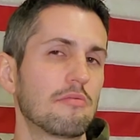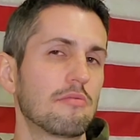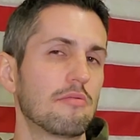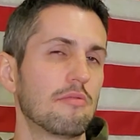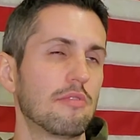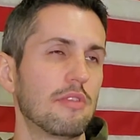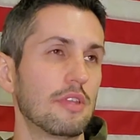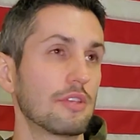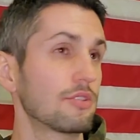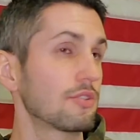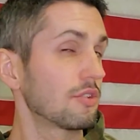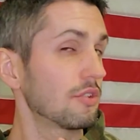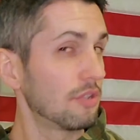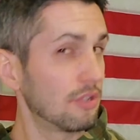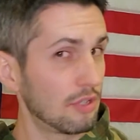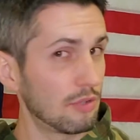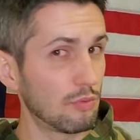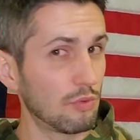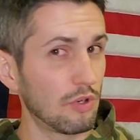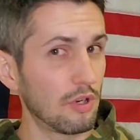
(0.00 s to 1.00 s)
this
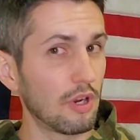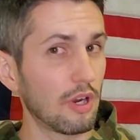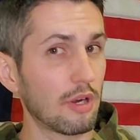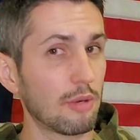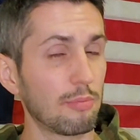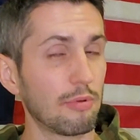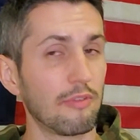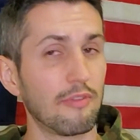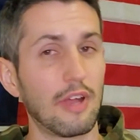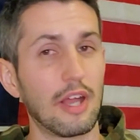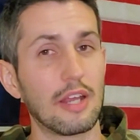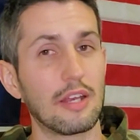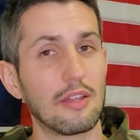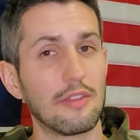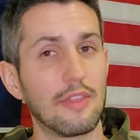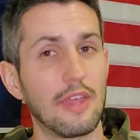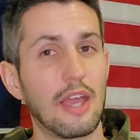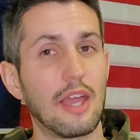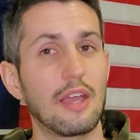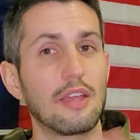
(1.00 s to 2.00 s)
could work
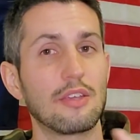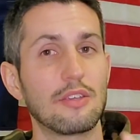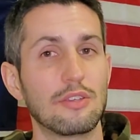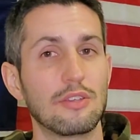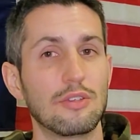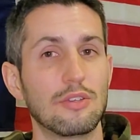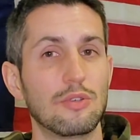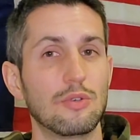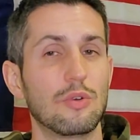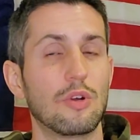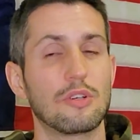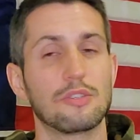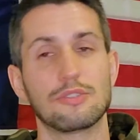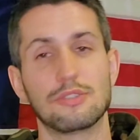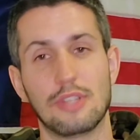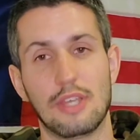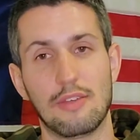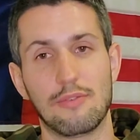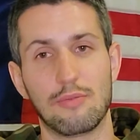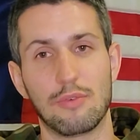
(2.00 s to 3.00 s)
provided that you are
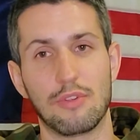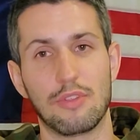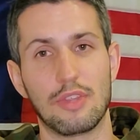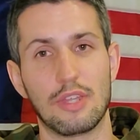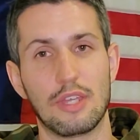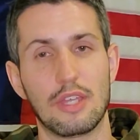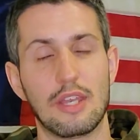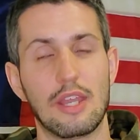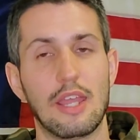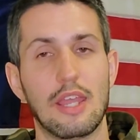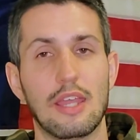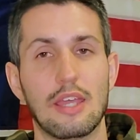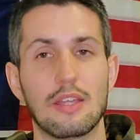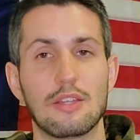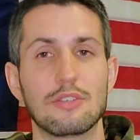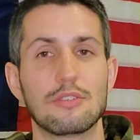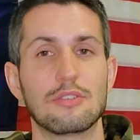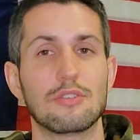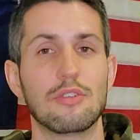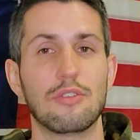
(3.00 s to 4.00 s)
safe with it
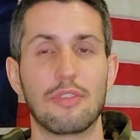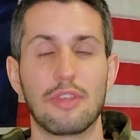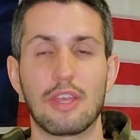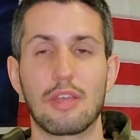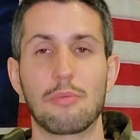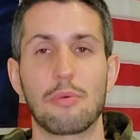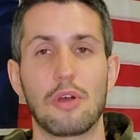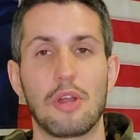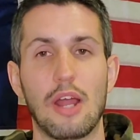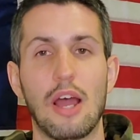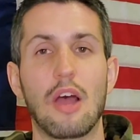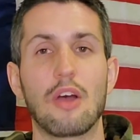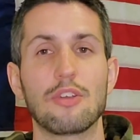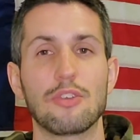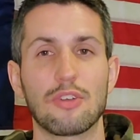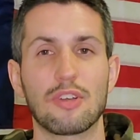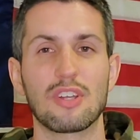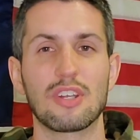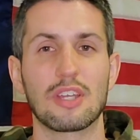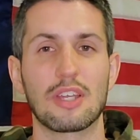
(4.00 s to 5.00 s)
and you think about how
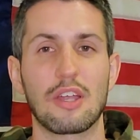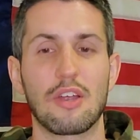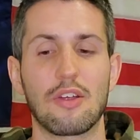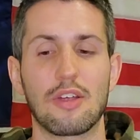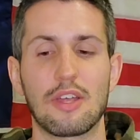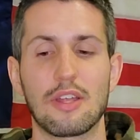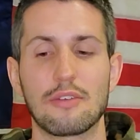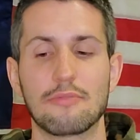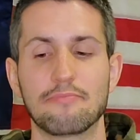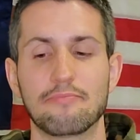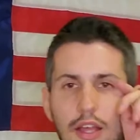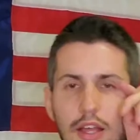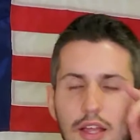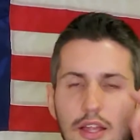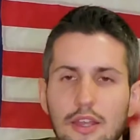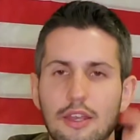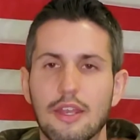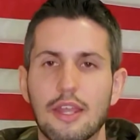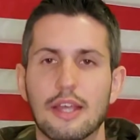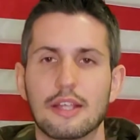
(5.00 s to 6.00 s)
you're going to carry it.
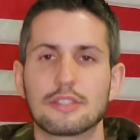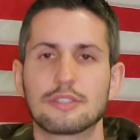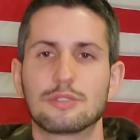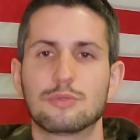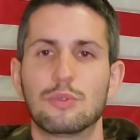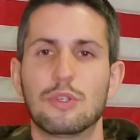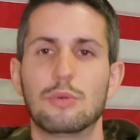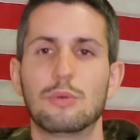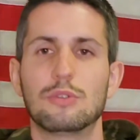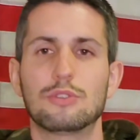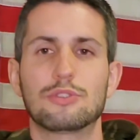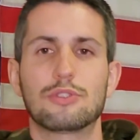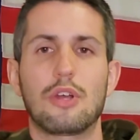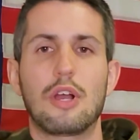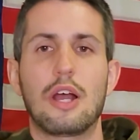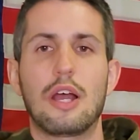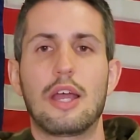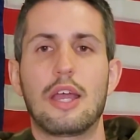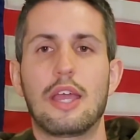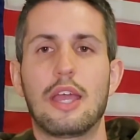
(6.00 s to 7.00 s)
Next, we will
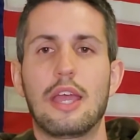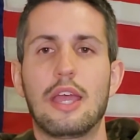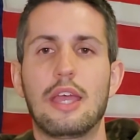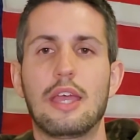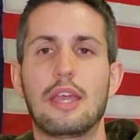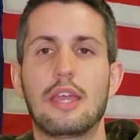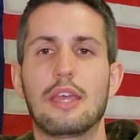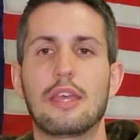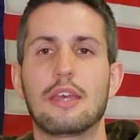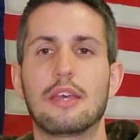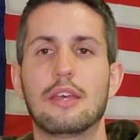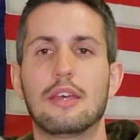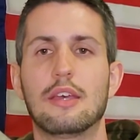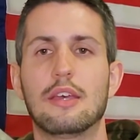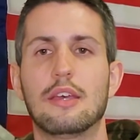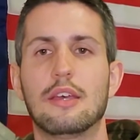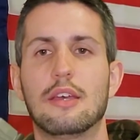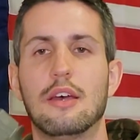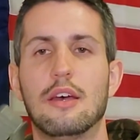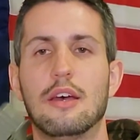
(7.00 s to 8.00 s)
try a
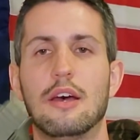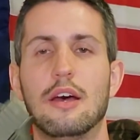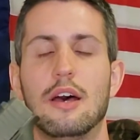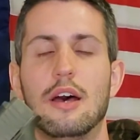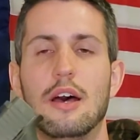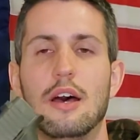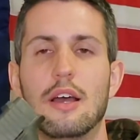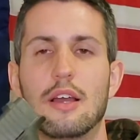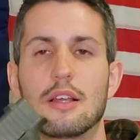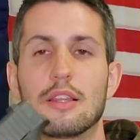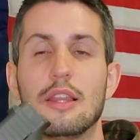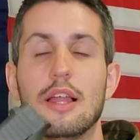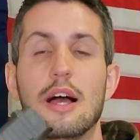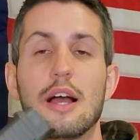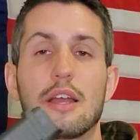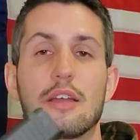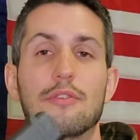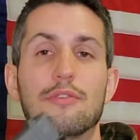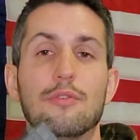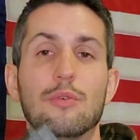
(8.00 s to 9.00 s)

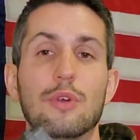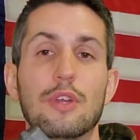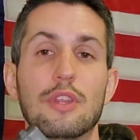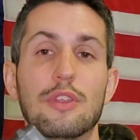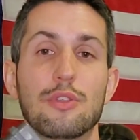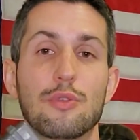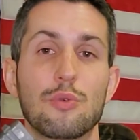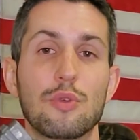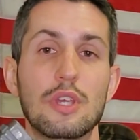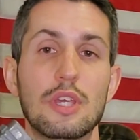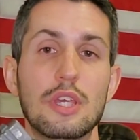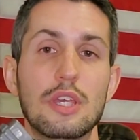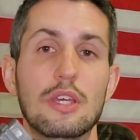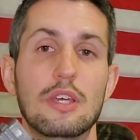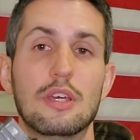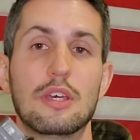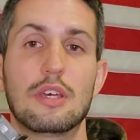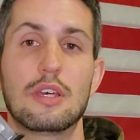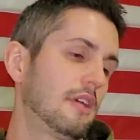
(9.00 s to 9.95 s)
Glock 43